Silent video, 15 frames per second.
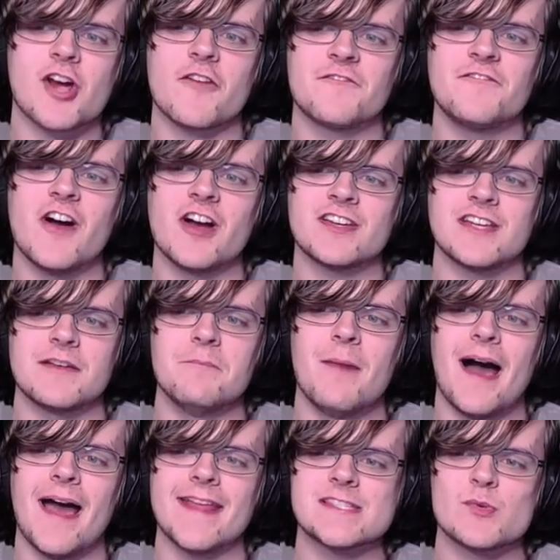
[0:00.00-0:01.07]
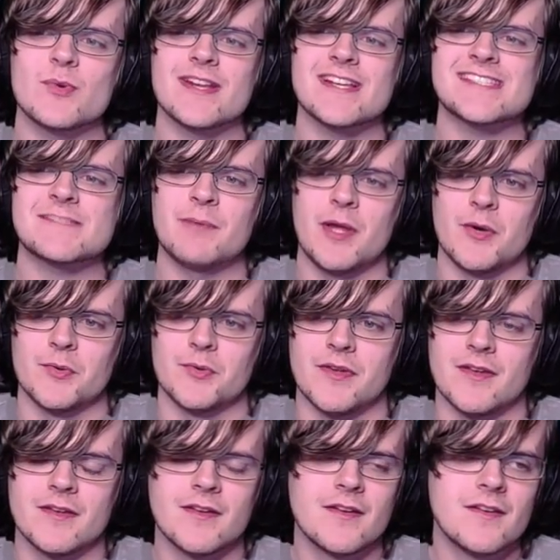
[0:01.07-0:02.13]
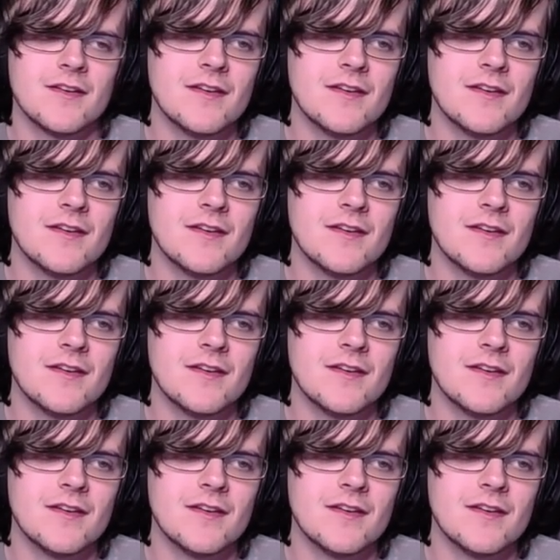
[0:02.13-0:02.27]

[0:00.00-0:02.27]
our fucking minds would explode.